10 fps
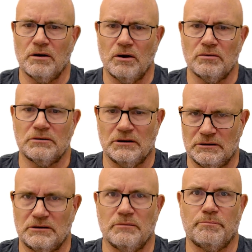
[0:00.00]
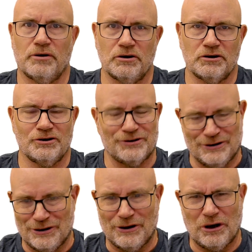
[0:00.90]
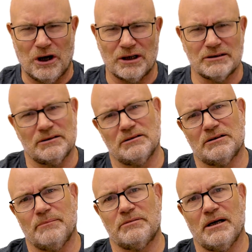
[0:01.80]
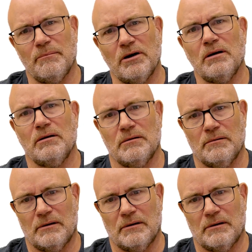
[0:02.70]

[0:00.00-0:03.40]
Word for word: those is to purchase in August and September,